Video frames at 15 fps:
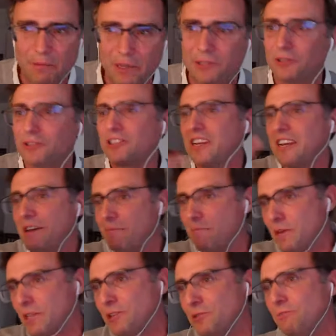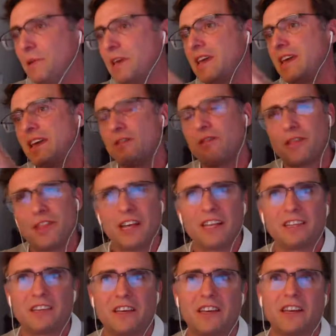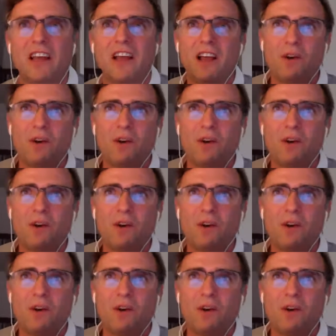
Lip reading: B2C and B2B and things that